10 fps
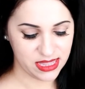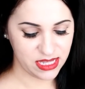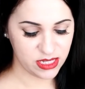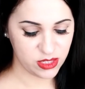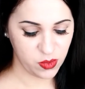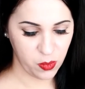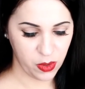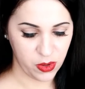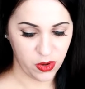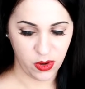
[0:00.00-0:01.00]
These
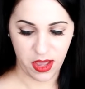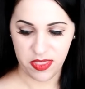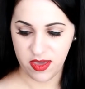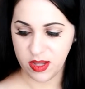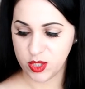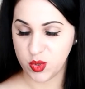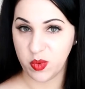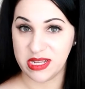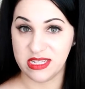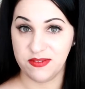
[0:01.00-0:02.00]
were, I think,
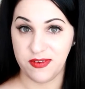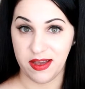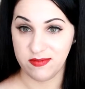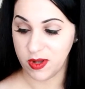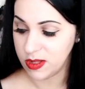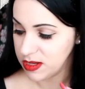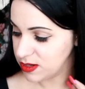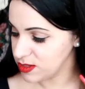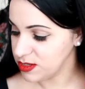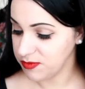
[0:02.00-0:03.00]
$25
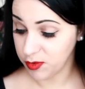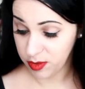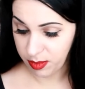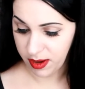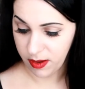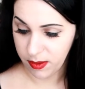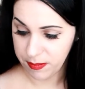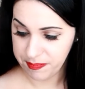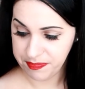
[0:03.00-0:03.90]
for the pair.